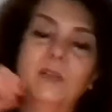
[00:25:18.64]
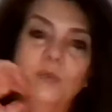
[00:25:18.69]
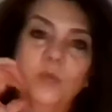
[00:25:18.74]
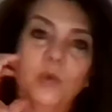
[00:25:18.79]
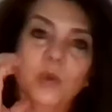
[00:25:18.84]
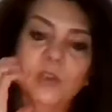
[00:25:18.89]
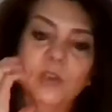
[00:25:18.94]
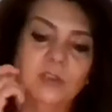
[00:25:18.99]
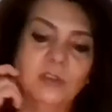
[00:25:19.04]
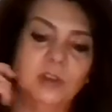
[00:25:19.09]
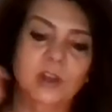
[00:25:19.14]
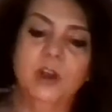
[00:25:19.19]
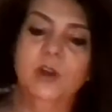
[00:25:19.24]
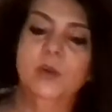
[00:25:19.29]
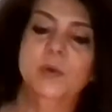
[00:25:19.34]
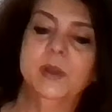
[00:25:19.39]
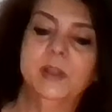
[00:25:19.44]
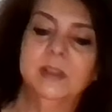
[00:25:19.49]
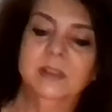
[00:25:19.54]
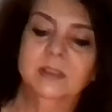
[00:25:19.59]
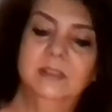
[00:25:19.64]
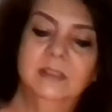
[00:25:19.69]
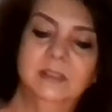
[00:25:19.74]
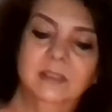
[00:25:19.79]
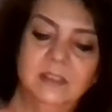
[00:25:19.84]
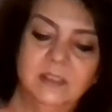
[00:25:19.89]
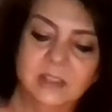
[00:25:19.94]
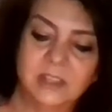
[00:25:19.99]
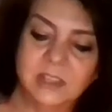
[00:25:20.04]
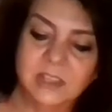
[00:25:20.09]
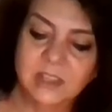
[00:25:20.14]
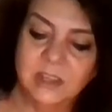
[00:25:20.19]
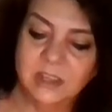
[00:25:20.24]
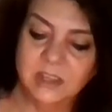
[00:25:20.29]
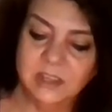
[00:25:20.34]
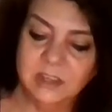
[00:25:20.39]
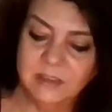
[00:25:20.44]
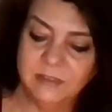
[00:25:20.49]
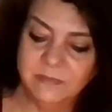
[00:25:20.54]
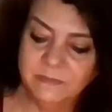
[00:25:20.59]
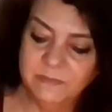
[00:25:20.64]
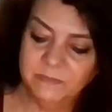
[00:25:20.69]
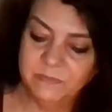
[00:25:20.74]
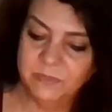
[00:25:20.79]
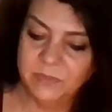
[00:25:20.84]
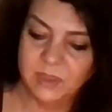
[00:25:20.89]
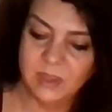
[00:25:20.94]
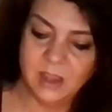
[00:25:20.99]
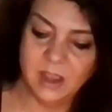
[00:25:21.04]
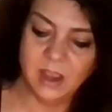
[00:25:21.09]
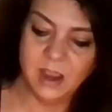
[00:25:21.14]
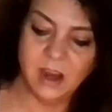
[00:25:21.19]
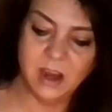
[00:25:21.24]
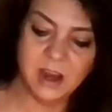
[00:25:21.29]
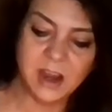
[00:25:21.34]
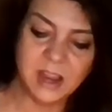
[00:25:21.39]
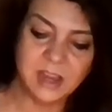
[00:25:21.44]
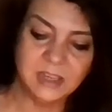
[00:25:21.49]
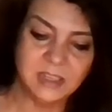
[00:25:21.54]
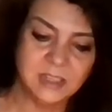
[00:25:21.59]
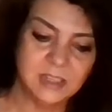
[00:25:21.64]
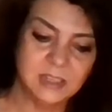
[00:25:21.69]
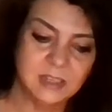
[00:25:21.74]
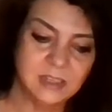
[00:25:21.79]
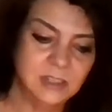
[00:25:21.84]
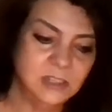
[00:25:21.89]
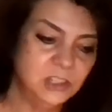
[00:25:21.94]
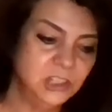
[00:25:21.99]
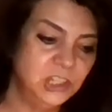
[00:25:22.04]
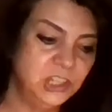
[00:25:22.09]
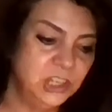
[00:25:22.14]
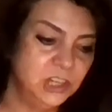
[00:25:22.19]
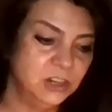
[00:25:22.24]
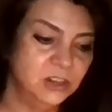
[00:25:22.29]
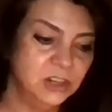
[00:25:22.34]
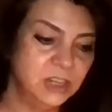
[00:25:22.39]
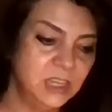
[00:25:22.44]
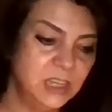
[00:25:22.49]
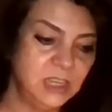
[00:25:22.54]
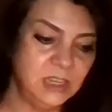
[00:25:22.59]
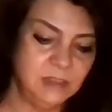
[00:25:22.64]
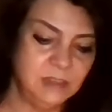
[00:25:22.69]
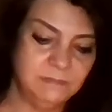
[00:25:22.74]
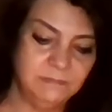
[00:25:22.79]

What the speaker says: where you're going. Looks good. All right. Cherokee.